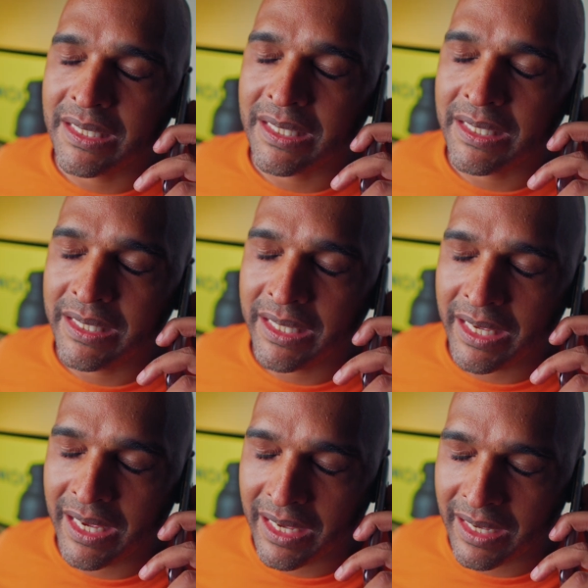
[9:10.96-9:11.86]

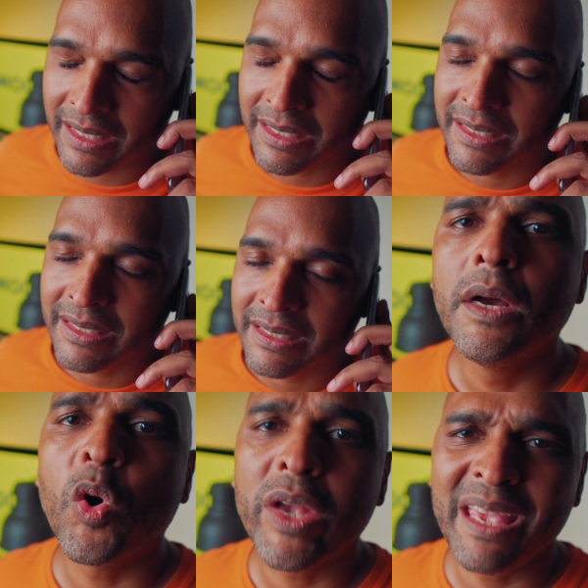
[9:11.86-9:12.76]
Yeah.
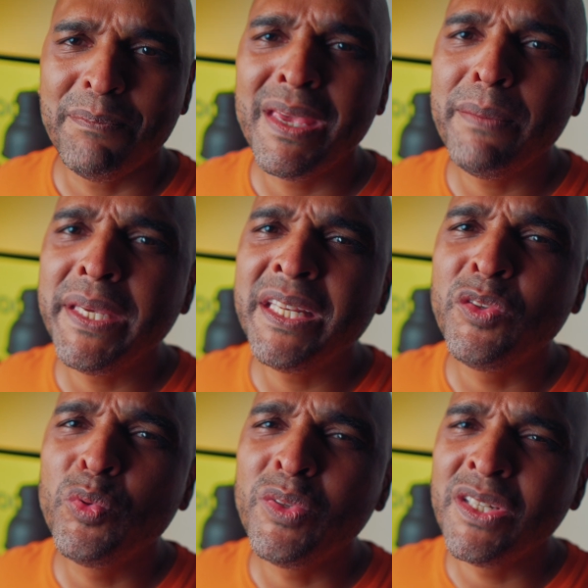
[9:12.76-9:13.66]
Okay, maybe
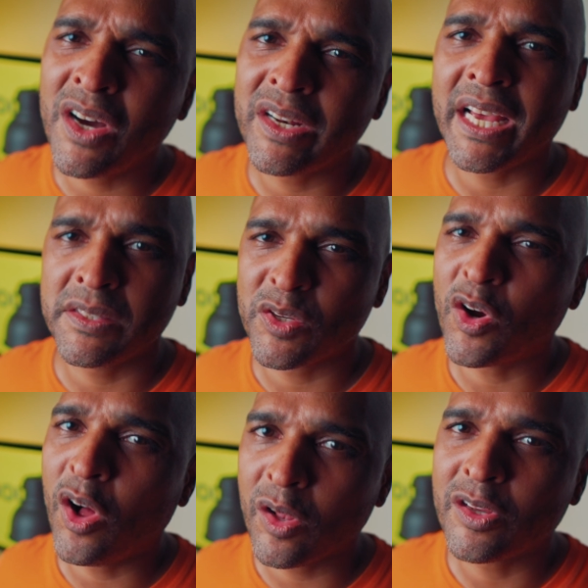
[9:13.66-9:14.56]
do not answer all